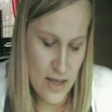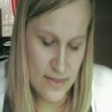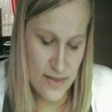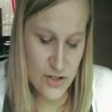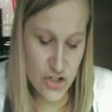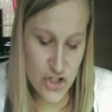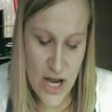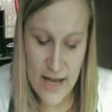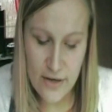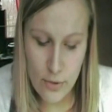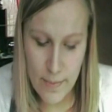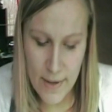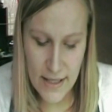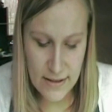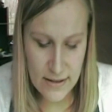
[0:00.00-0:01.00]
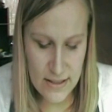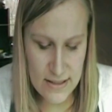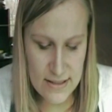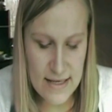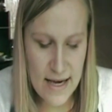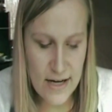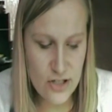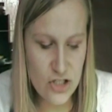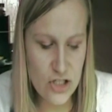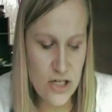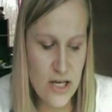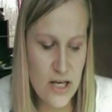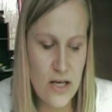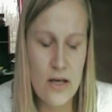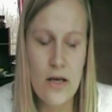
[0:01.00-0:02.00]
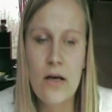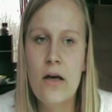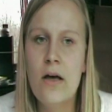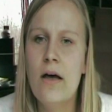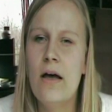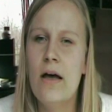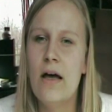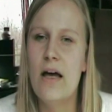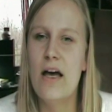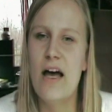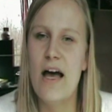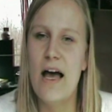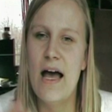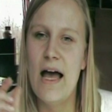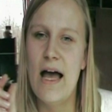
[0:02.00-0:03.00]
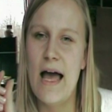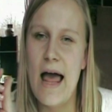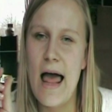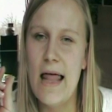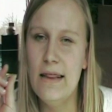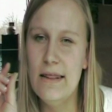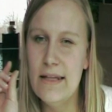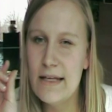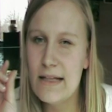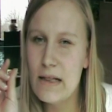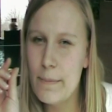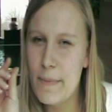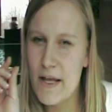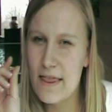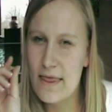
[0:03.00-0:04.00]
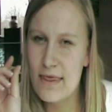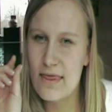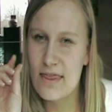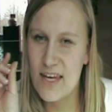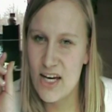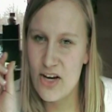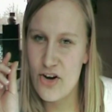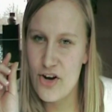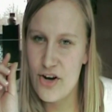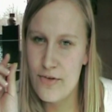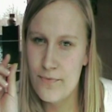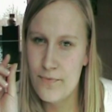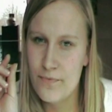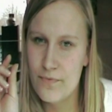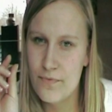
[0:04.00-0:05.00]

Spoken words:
The shadow button is actually a little bit thicker.